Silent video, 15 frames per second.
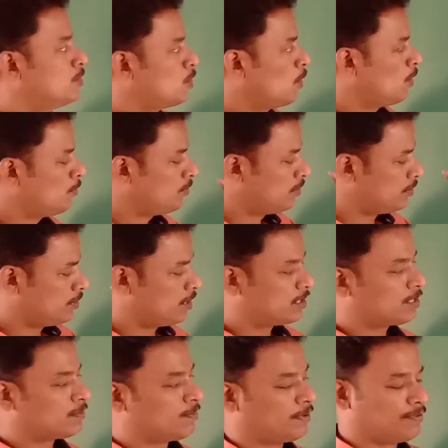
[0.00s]
Throughout
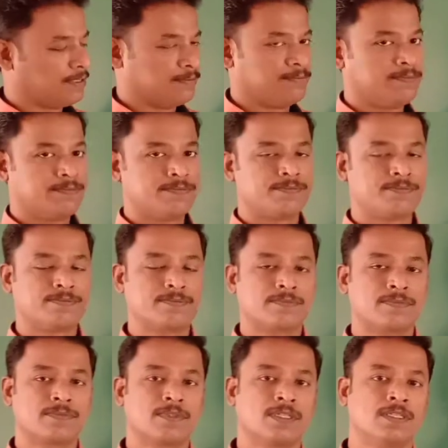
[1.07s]
this poem,
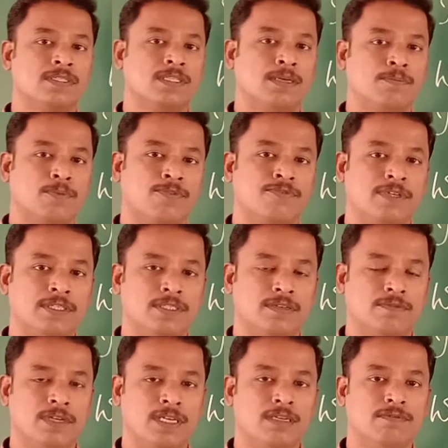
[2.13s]
the
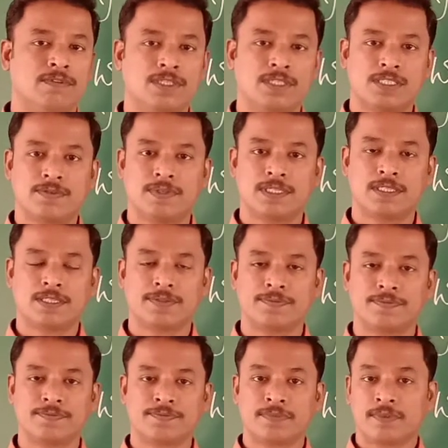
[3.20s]
poet William
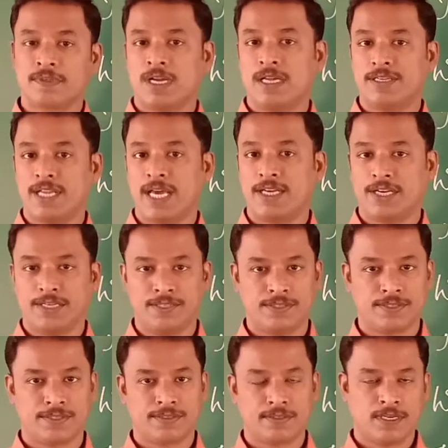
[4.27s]
Wordsworth
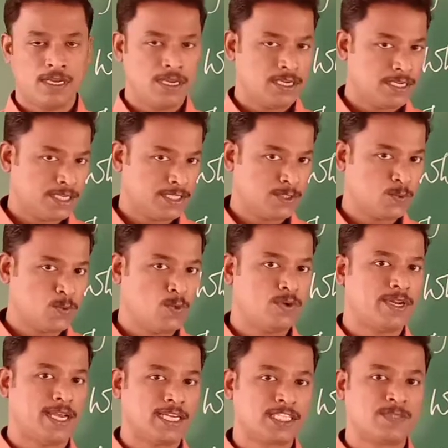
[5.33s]
narrates his
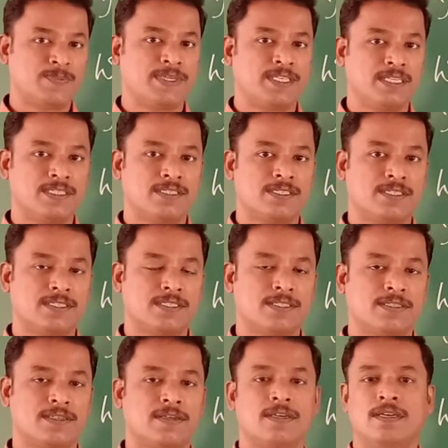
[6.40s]
own
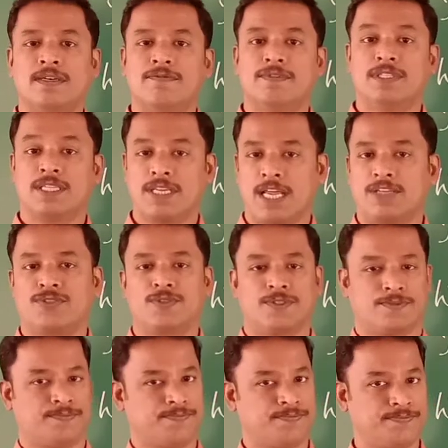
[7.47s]
experiences with
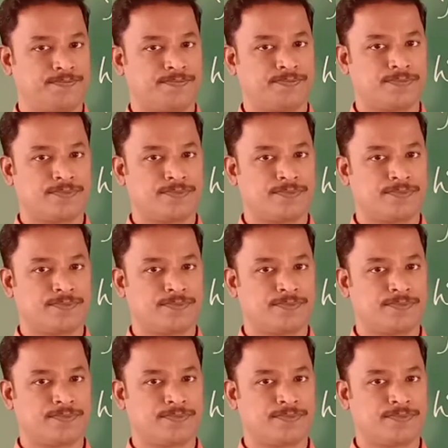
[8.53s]
nature.